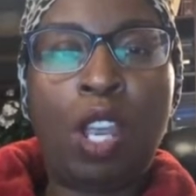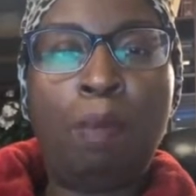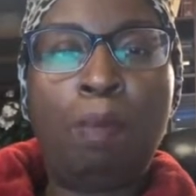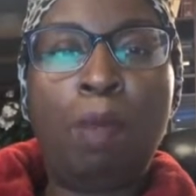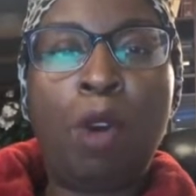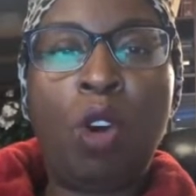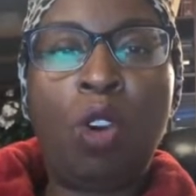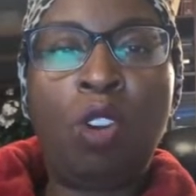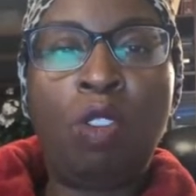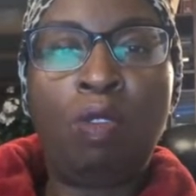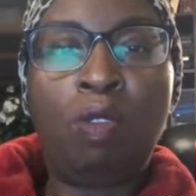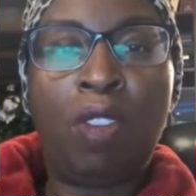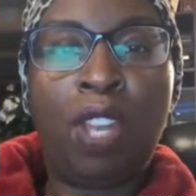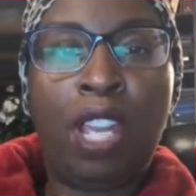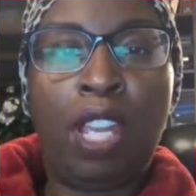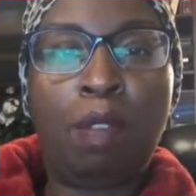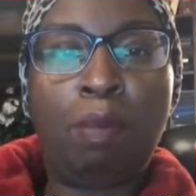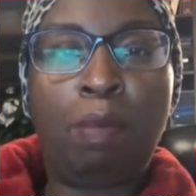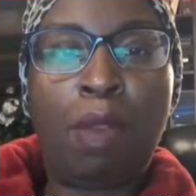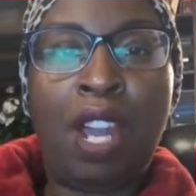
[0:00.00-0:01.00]
and
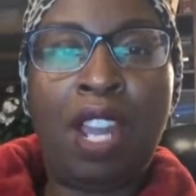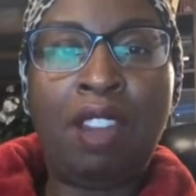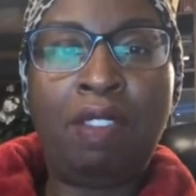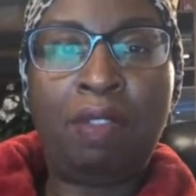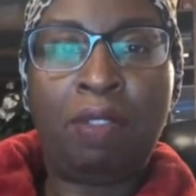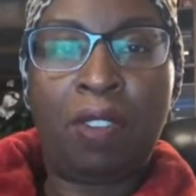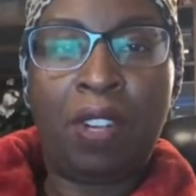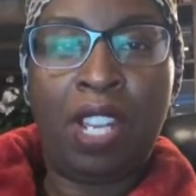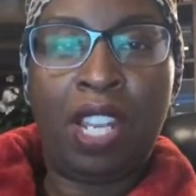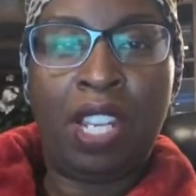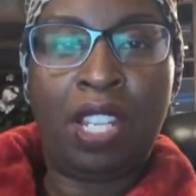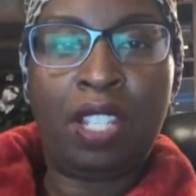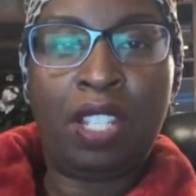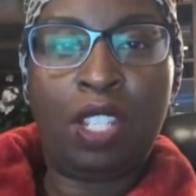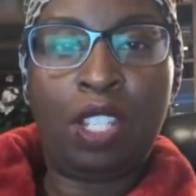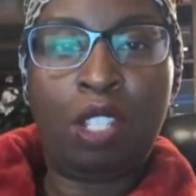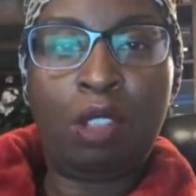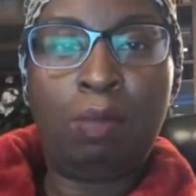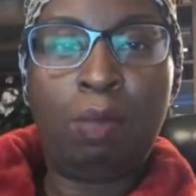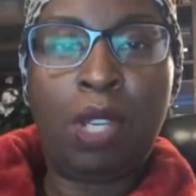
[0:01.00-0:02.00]
motivate my
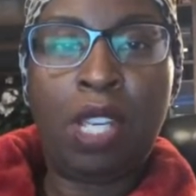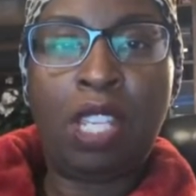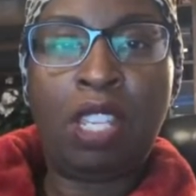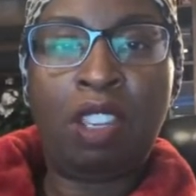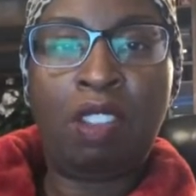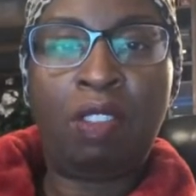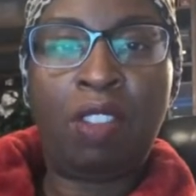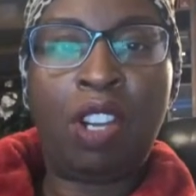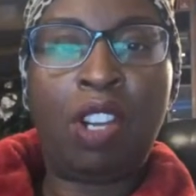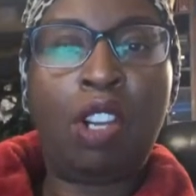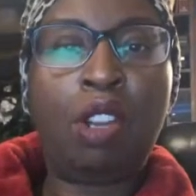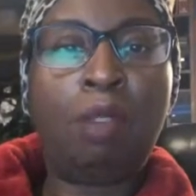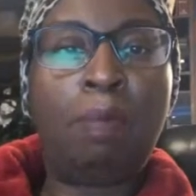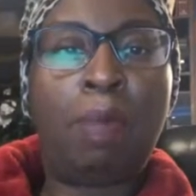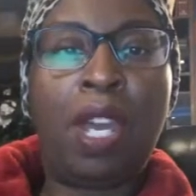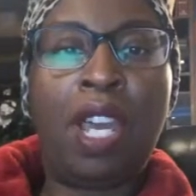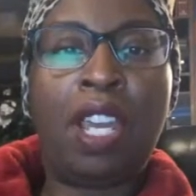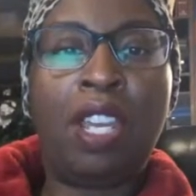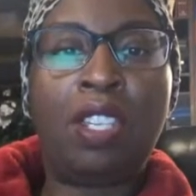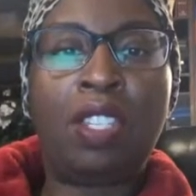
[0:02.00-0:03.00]
friends to be their very
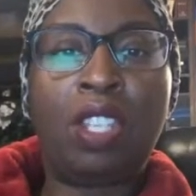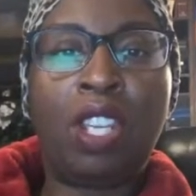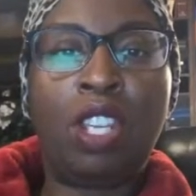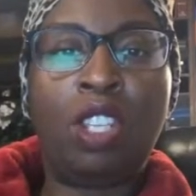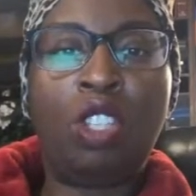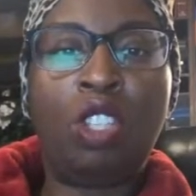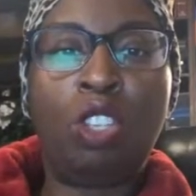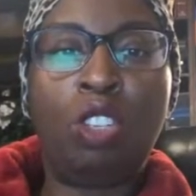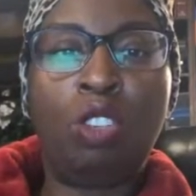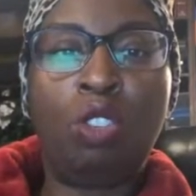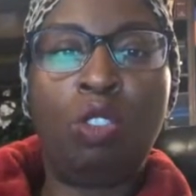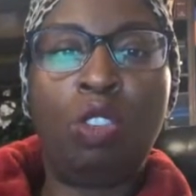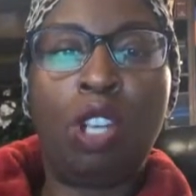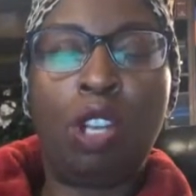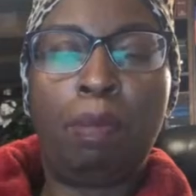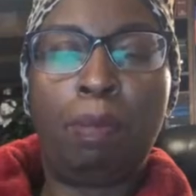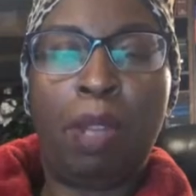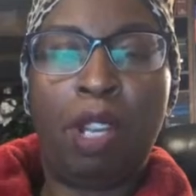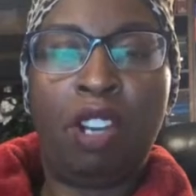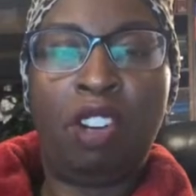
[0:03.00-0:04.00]
best and to do
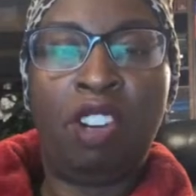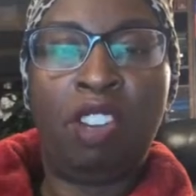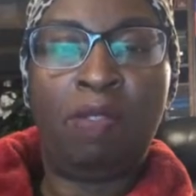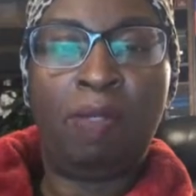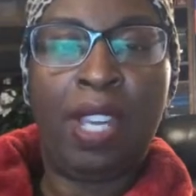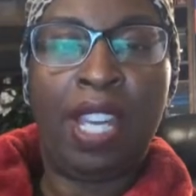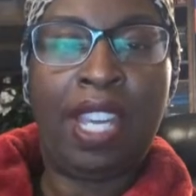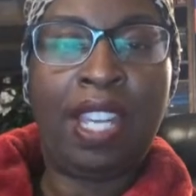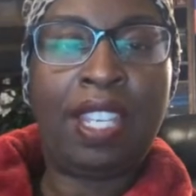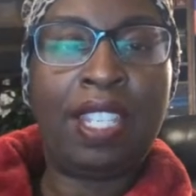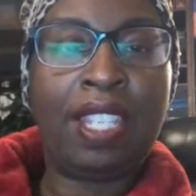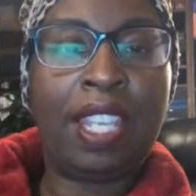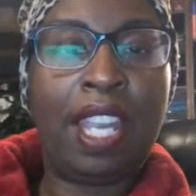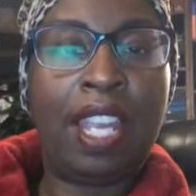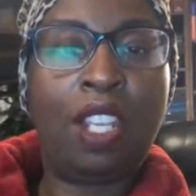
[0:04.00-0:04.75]
their very best